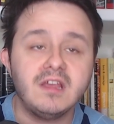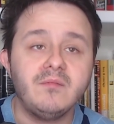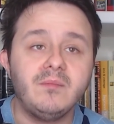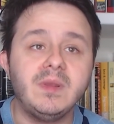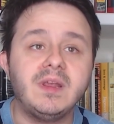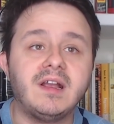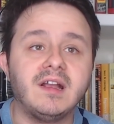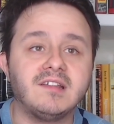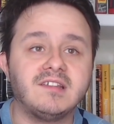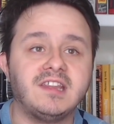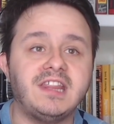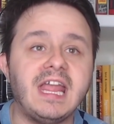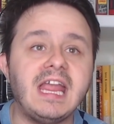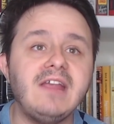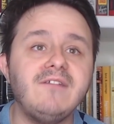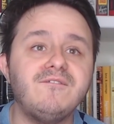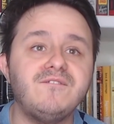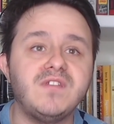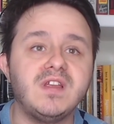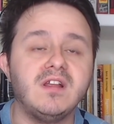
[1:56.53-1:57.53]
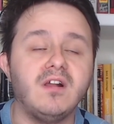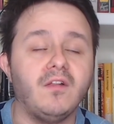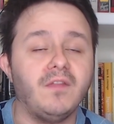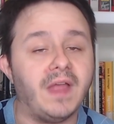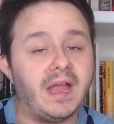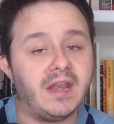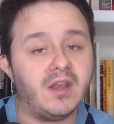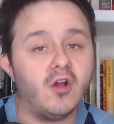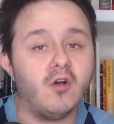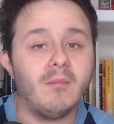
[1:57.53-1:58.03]
because they feel
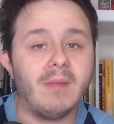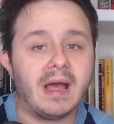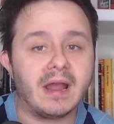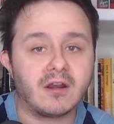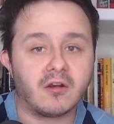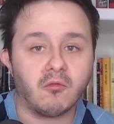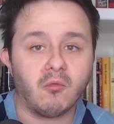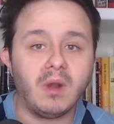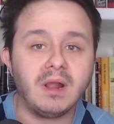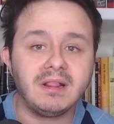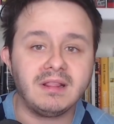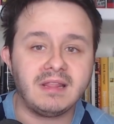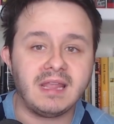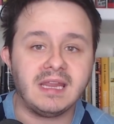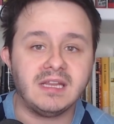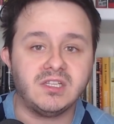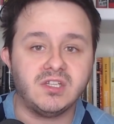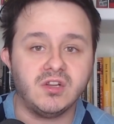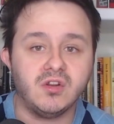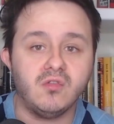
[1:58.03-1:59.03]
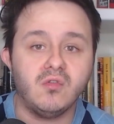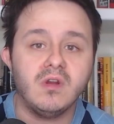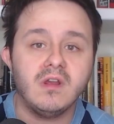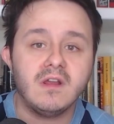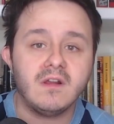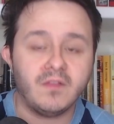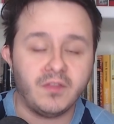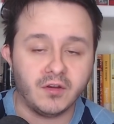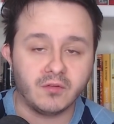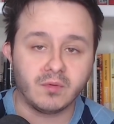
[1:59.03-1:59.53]
that no matter what they do,
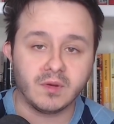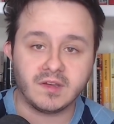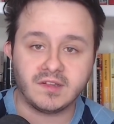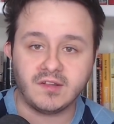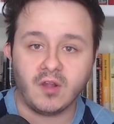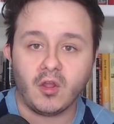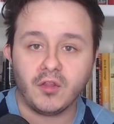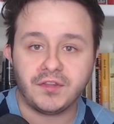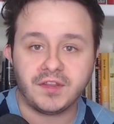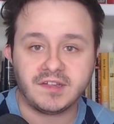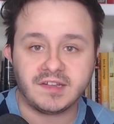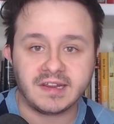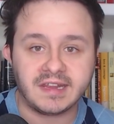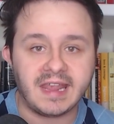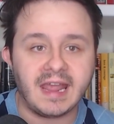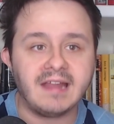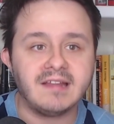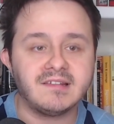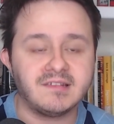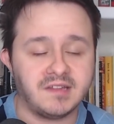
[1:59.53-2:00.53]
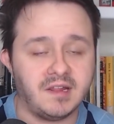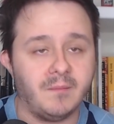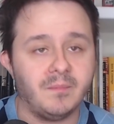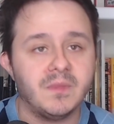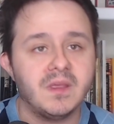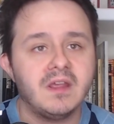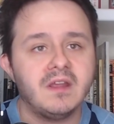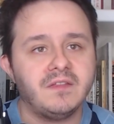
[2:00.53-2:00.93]
the result is against them.